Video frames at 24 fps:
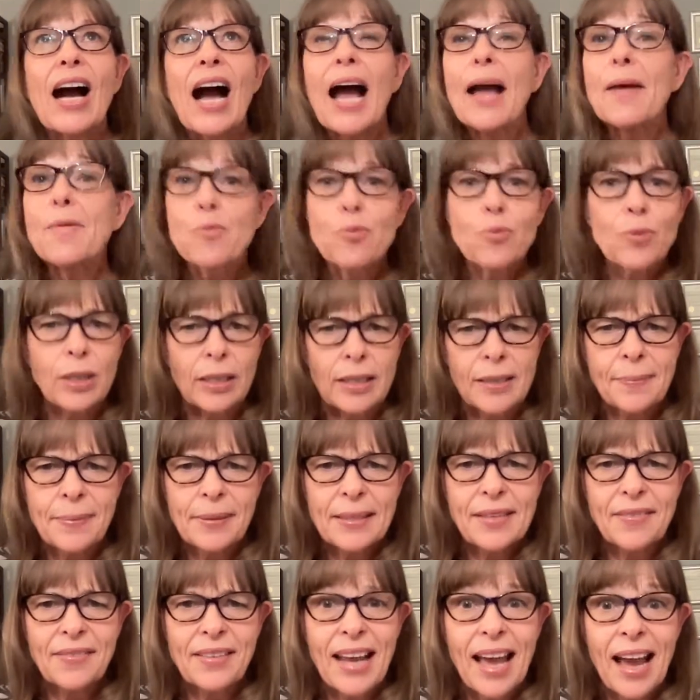I really
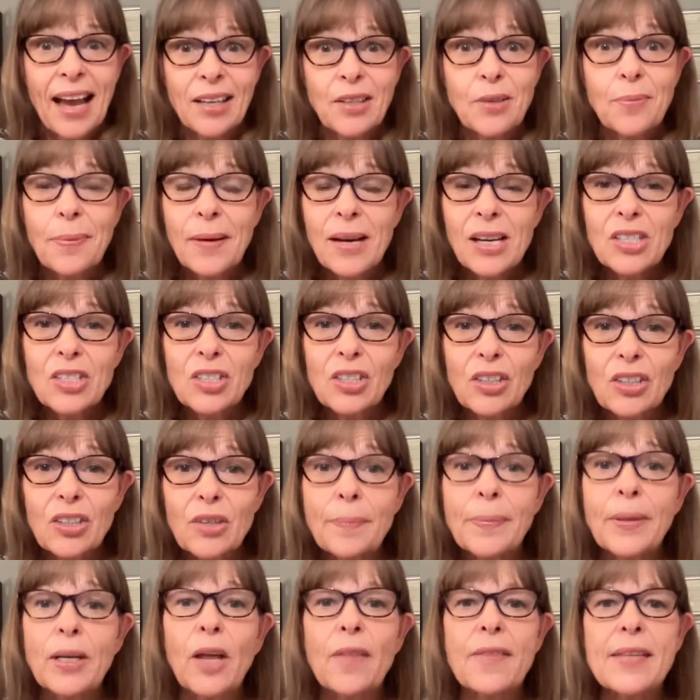believe in acupuncture,
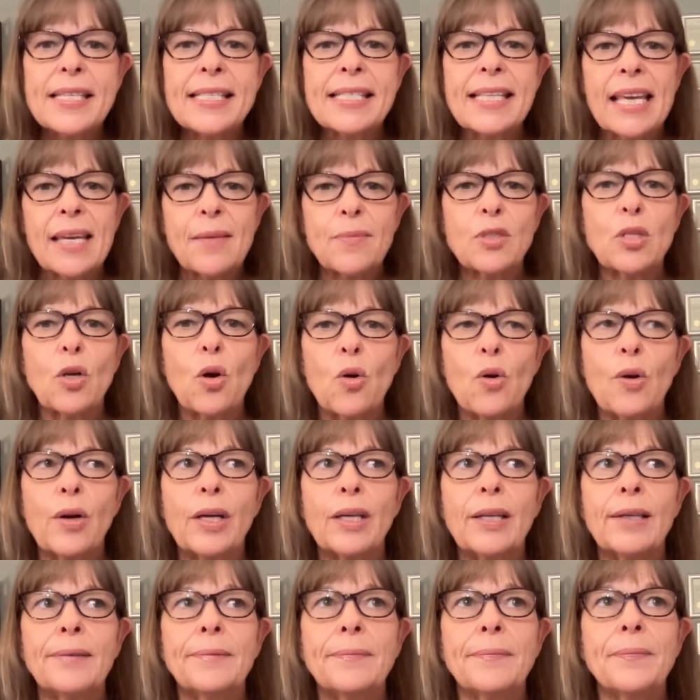but on the same
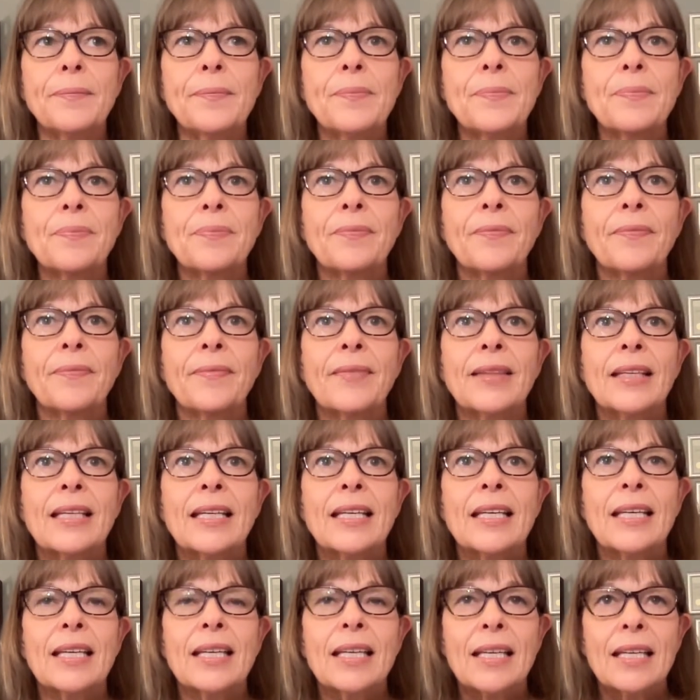token,
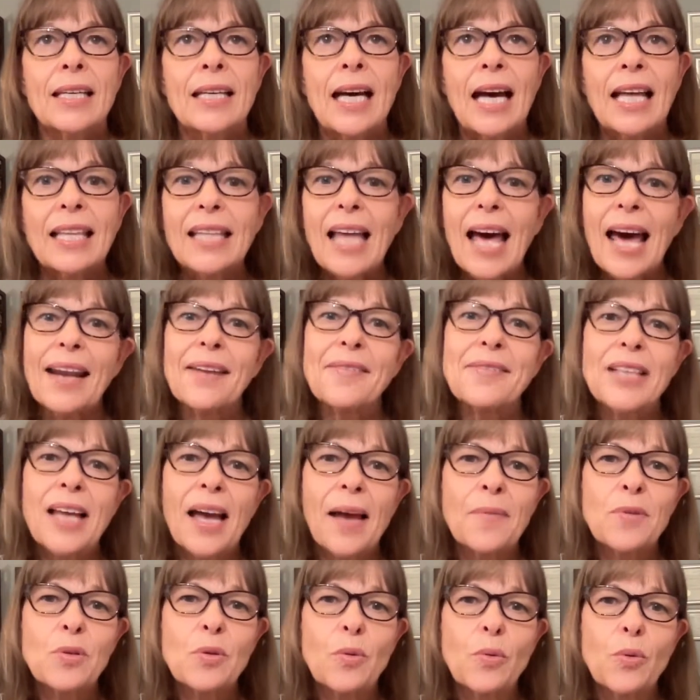a lot of
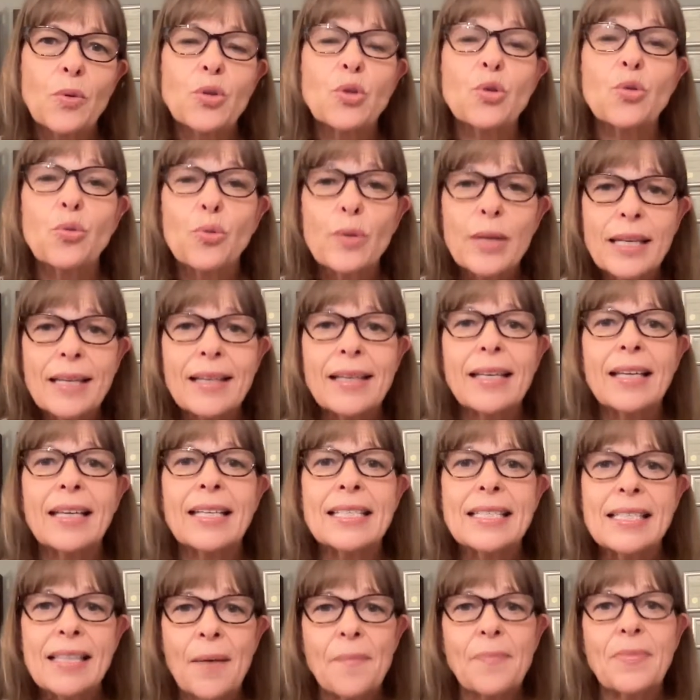times when we're treating
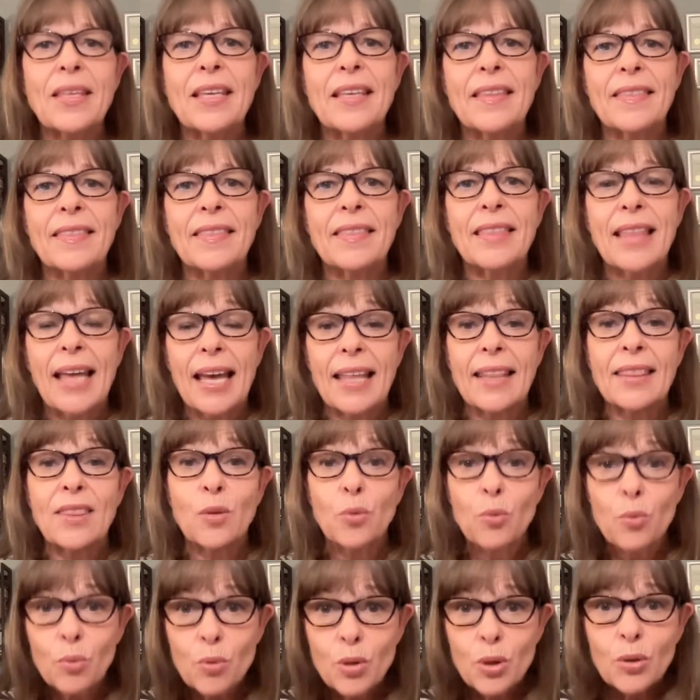something that
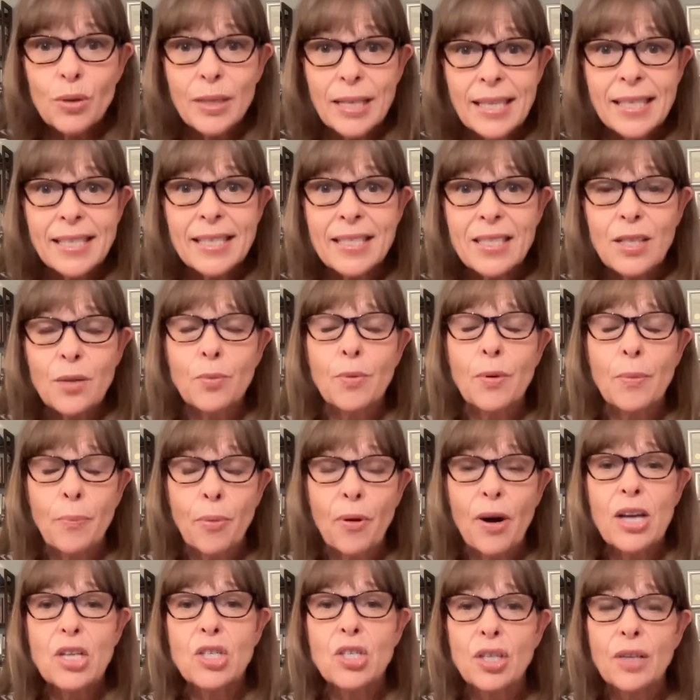the root is the
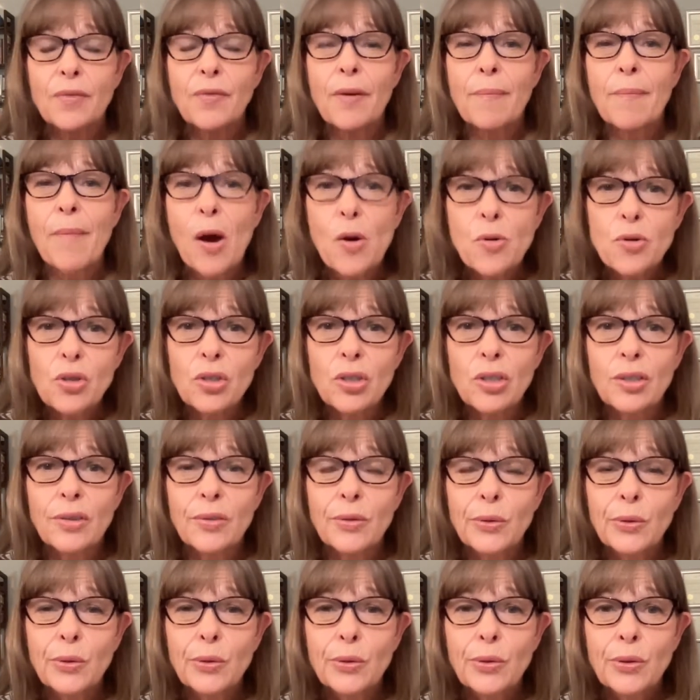repression of emotion,